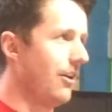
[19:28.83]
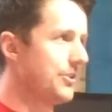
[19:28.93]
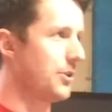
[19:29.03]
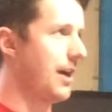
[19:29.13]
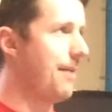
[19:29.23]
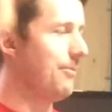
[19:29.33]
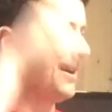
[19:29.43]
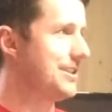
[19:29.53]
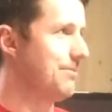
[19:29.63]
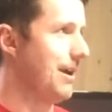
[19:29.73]
But then that
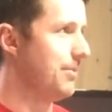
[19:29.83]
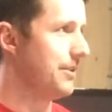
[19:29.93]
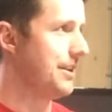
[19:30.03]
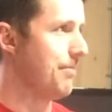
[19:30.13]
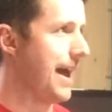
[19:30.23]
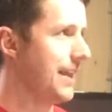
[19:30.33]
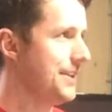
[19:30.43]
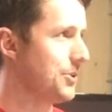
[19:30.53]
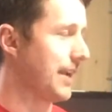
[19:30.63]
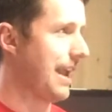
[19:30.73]
also compromises my
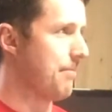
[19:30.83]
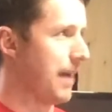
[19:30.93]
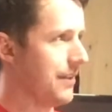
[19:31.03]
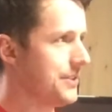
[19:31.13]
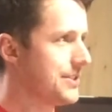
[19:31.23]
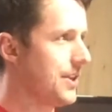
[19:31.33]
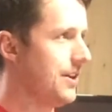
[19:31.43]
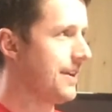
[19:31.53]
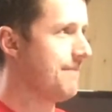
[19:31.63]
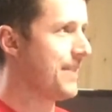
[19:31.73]
ability to balance, so I can't
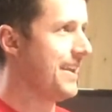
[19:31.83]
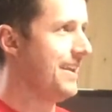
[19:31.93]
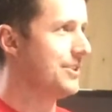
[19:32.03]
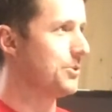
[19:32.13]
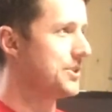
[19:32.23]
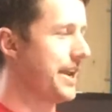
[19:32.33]
balance as long.